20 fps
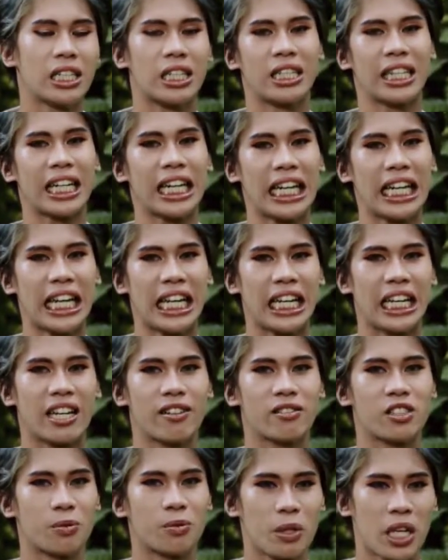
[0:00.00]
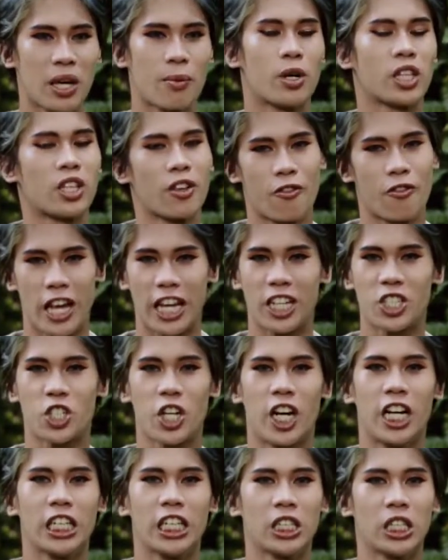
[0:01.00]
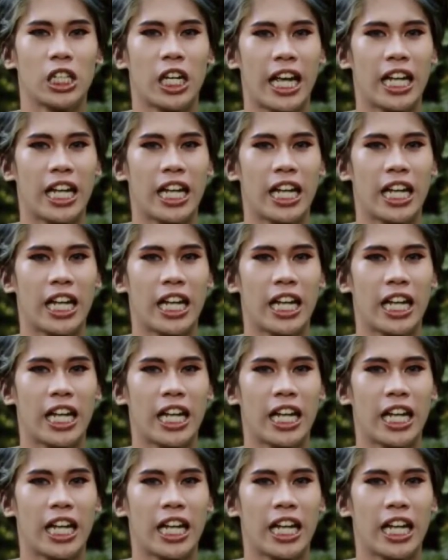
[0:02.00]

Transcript: really gives me a motivation